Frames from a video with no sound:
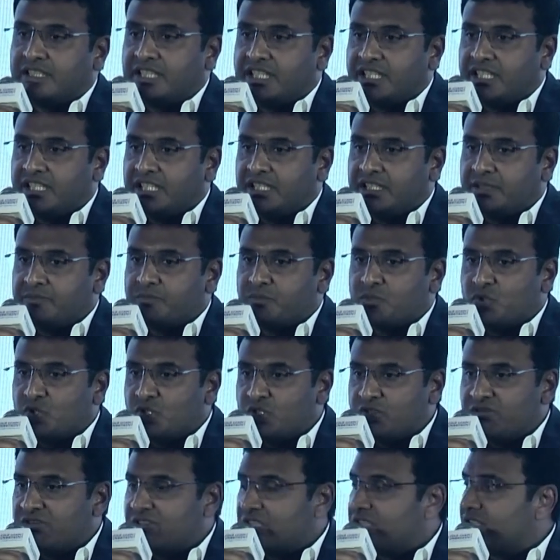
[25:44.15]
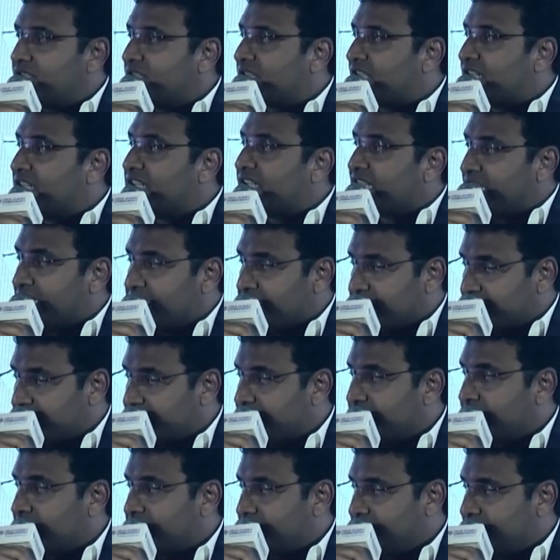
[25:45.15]
heads
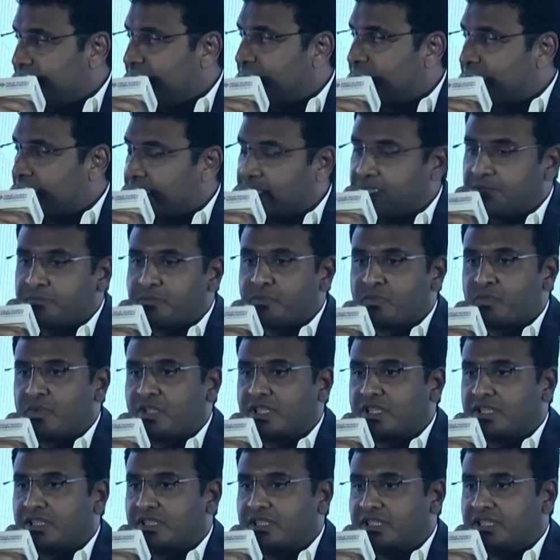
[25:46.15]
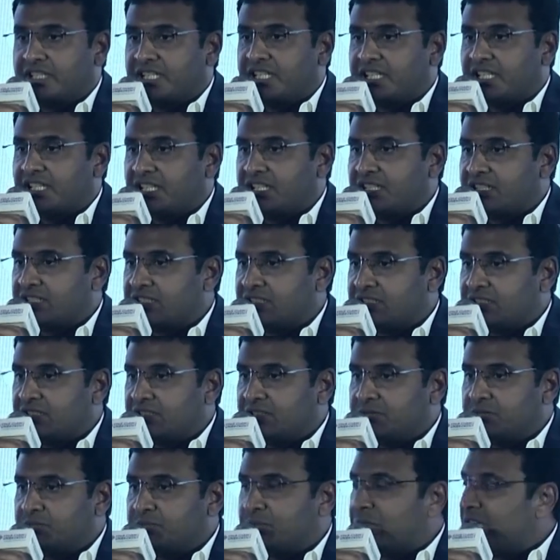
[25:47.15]
Vistrax uh,
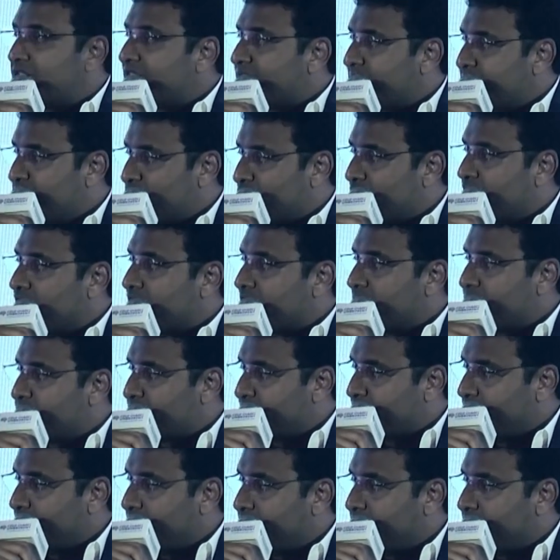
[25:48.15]
based out of Chennai.